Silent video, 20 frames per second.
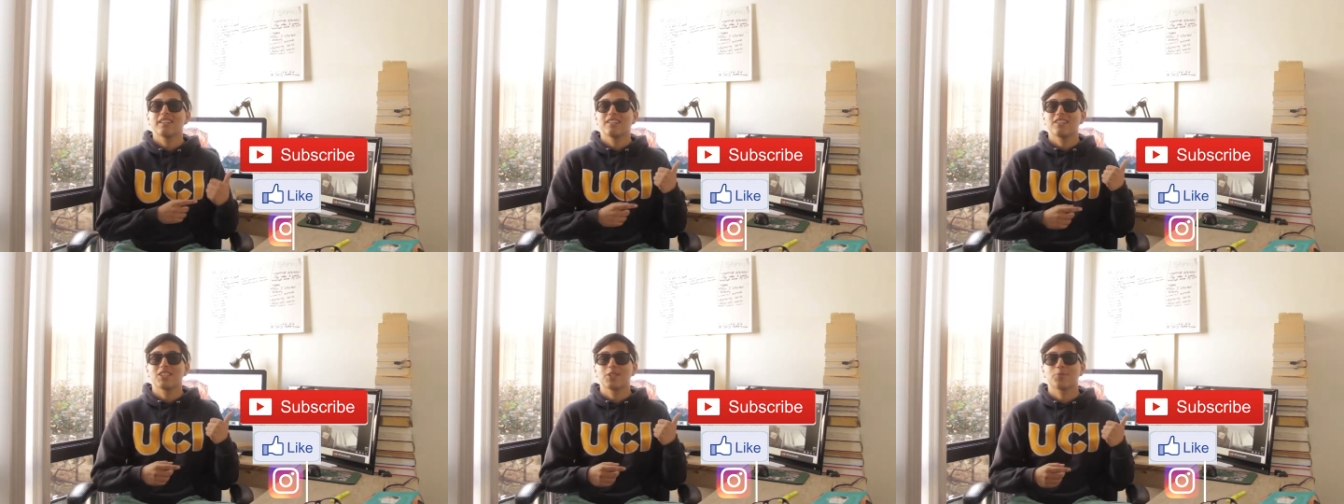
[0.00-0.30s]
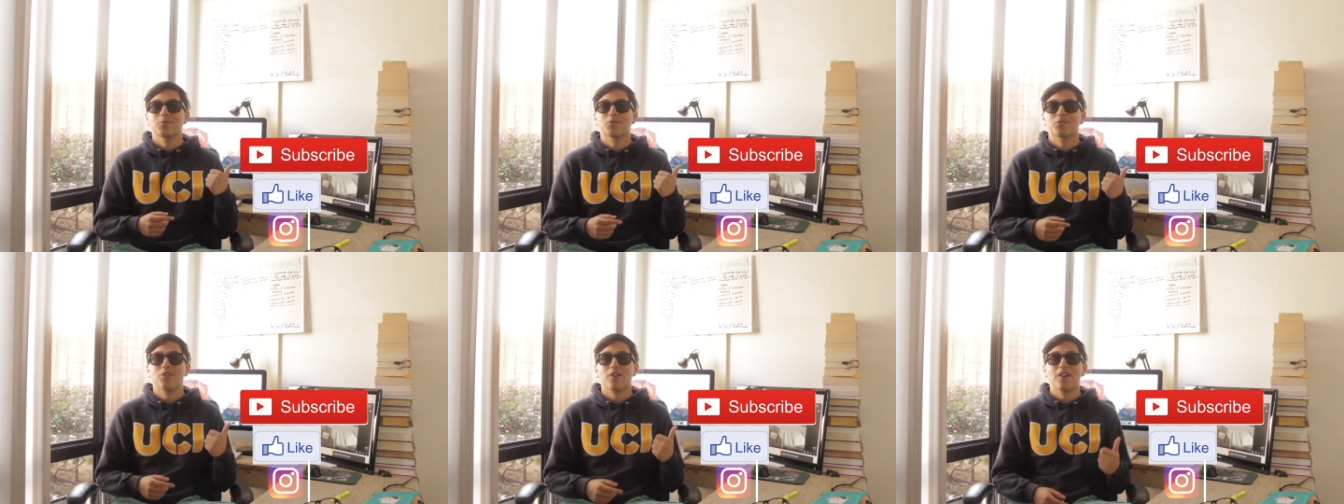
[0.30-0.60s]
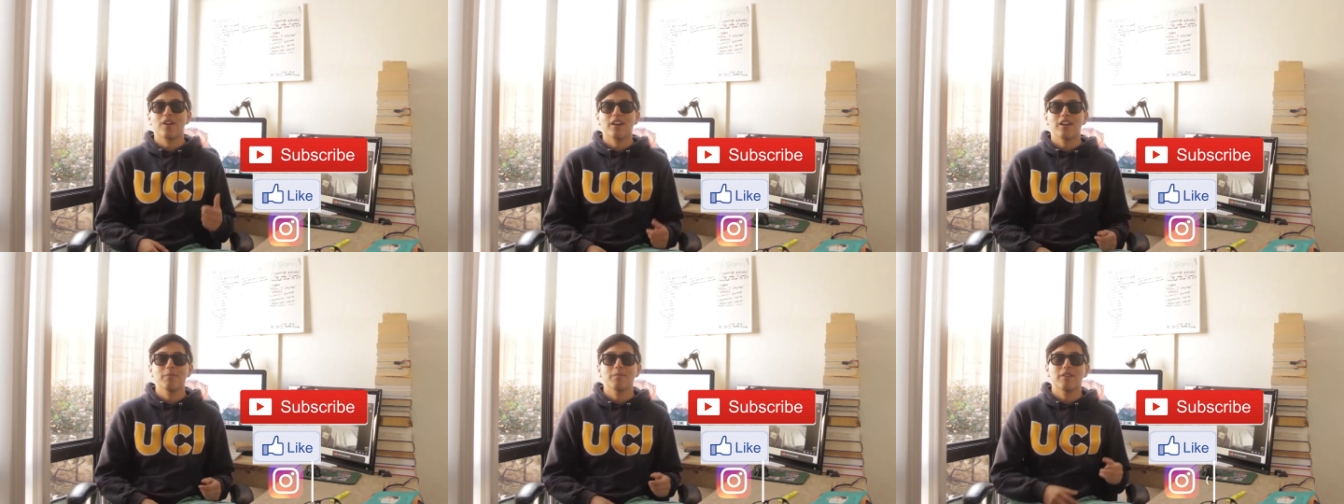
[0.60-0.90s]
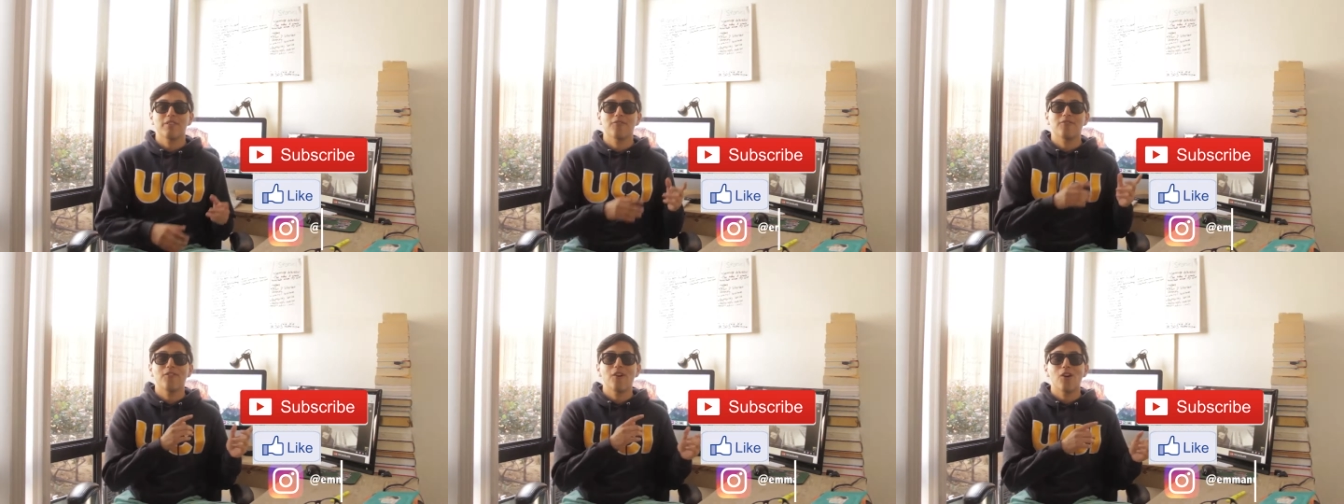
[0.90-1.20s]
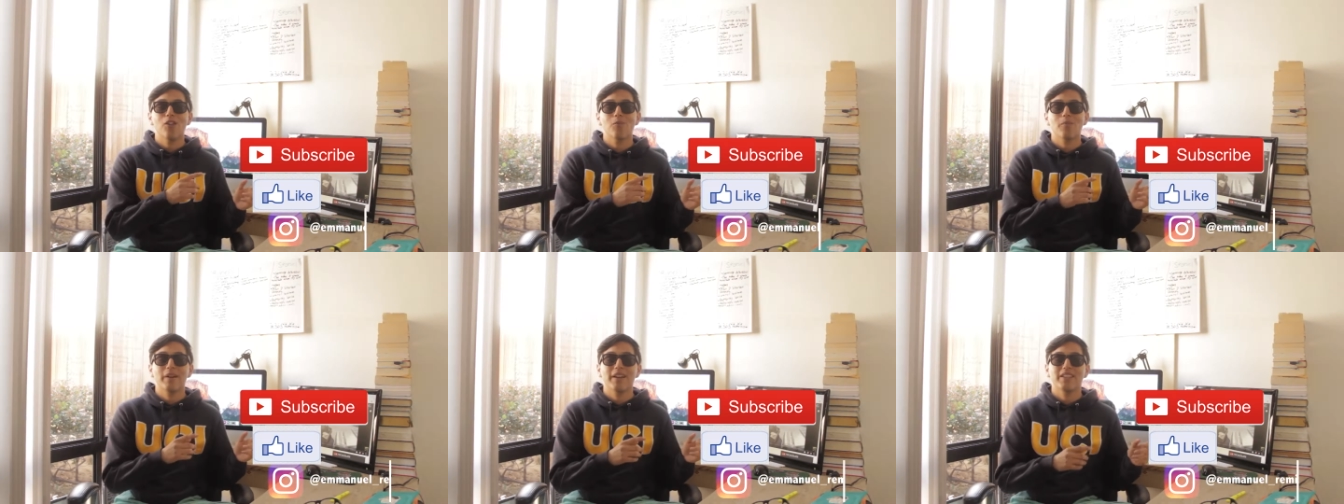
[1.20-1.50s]
subscribe, and
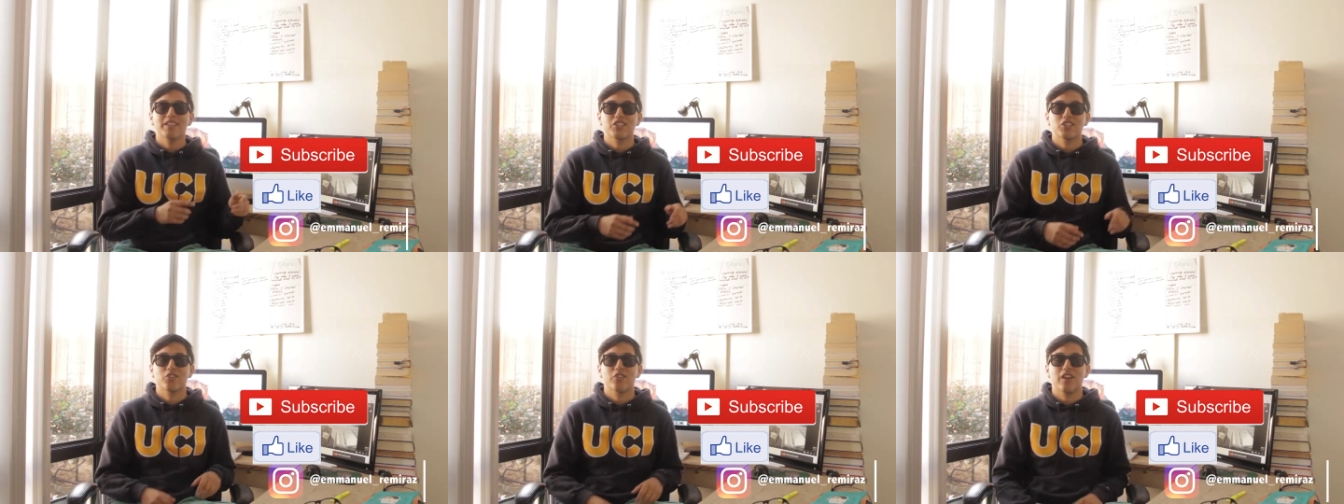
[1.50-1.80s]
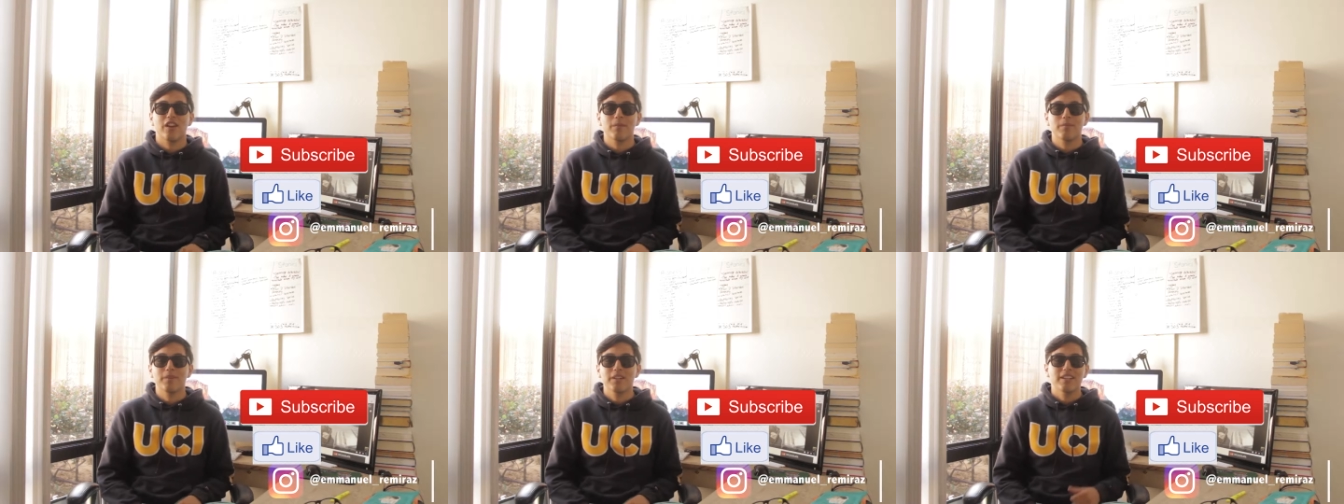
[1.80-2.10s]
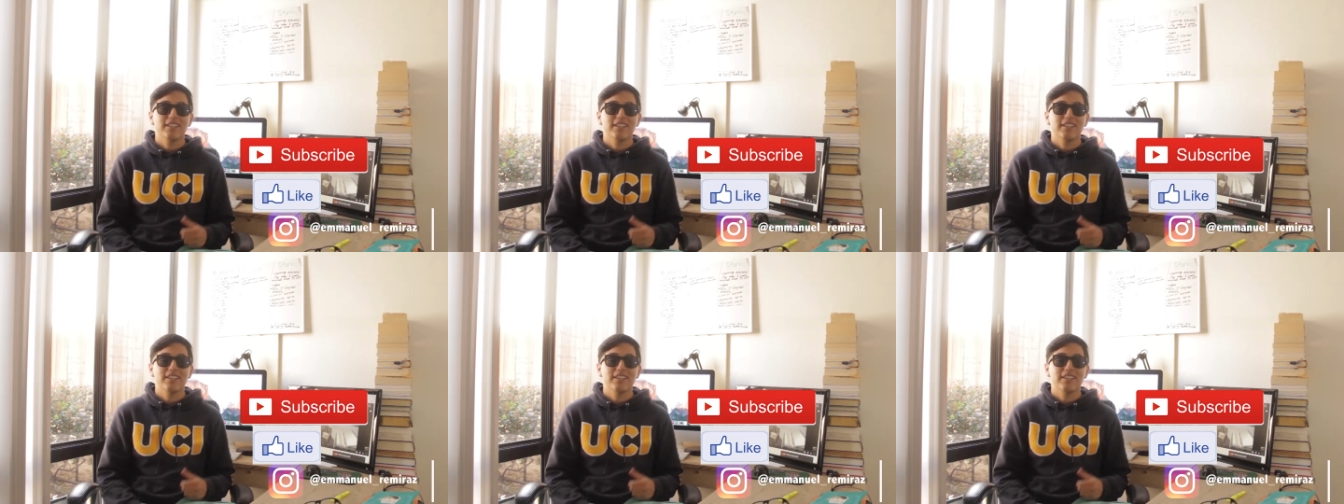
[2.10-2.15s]
follow my Instagram.